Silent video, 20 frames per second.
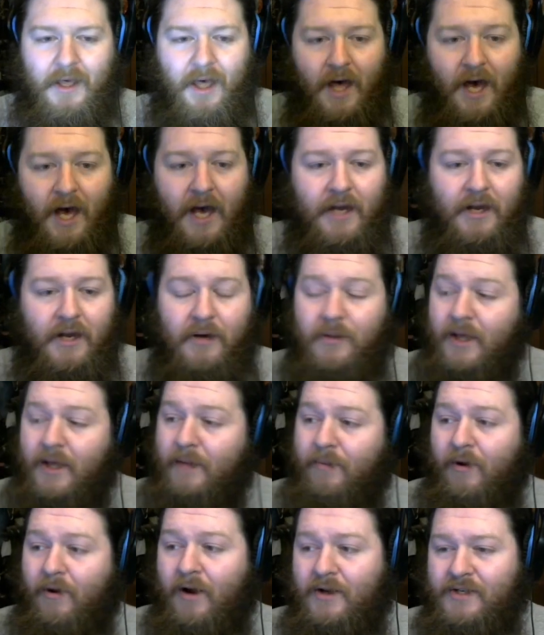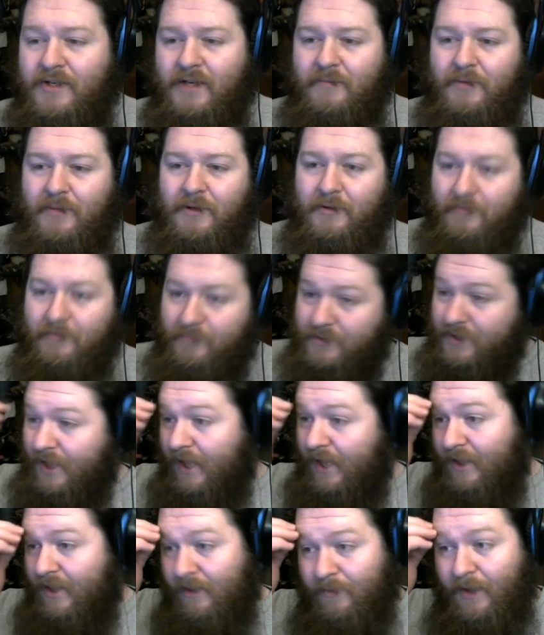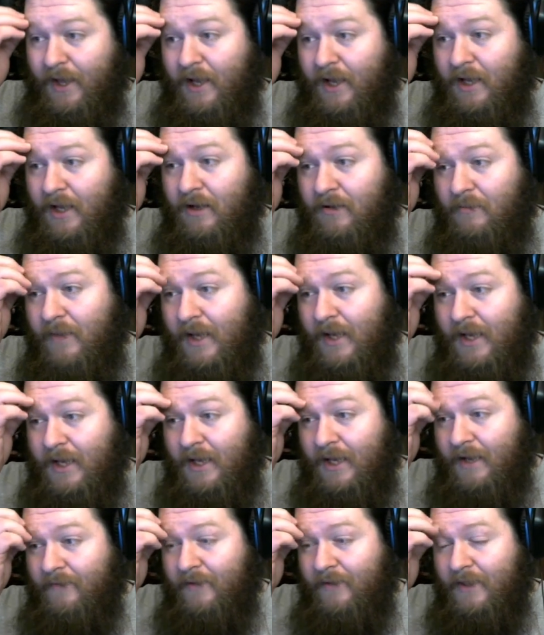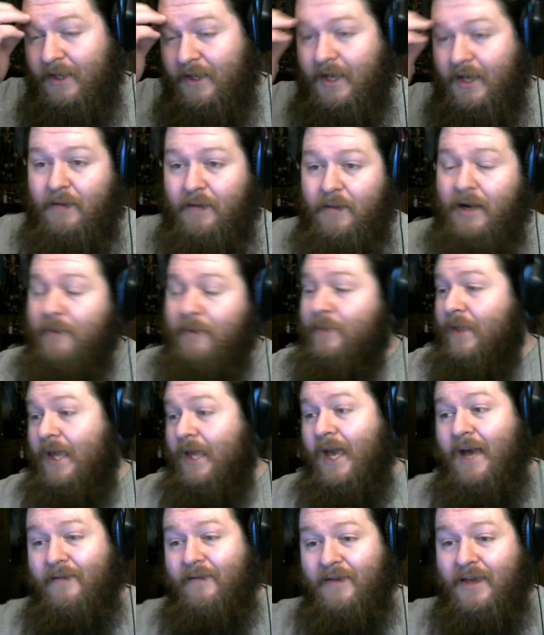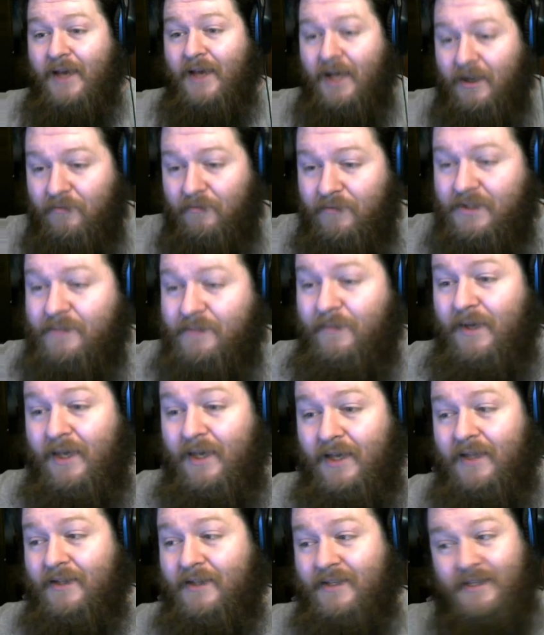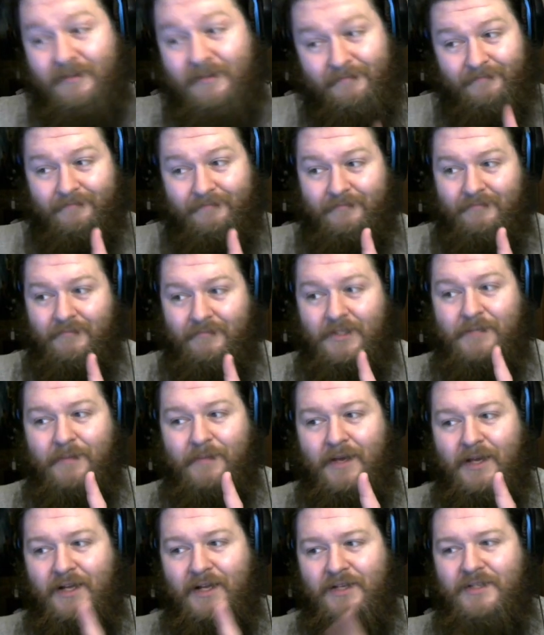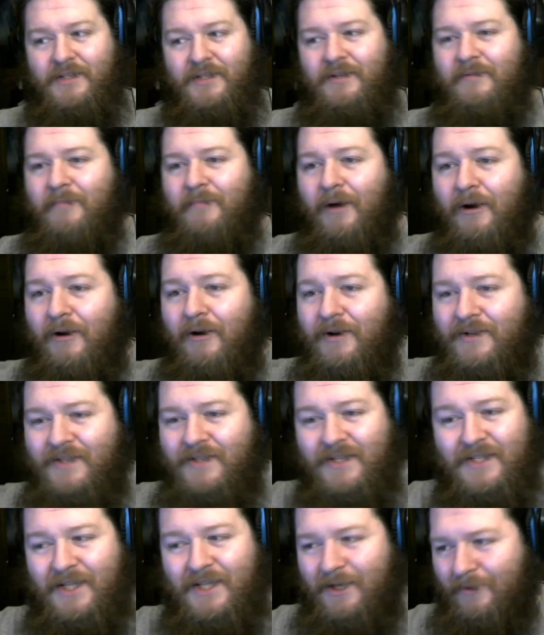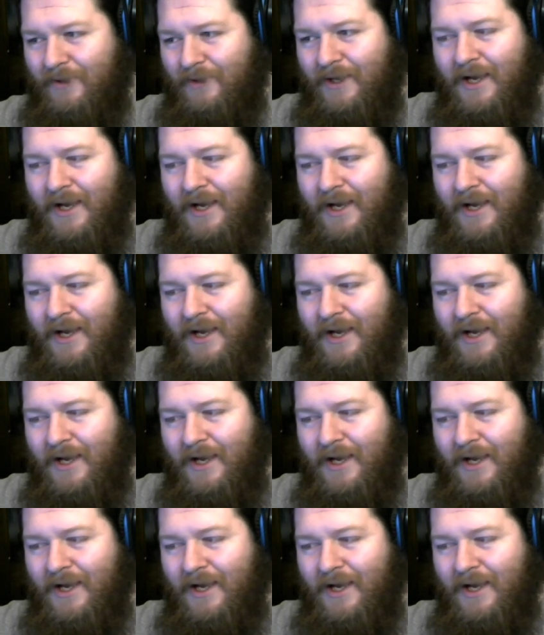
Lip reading: I know that Project Moon was saying they're planning on making everything animated, but they haven't yet, which means Mars is the only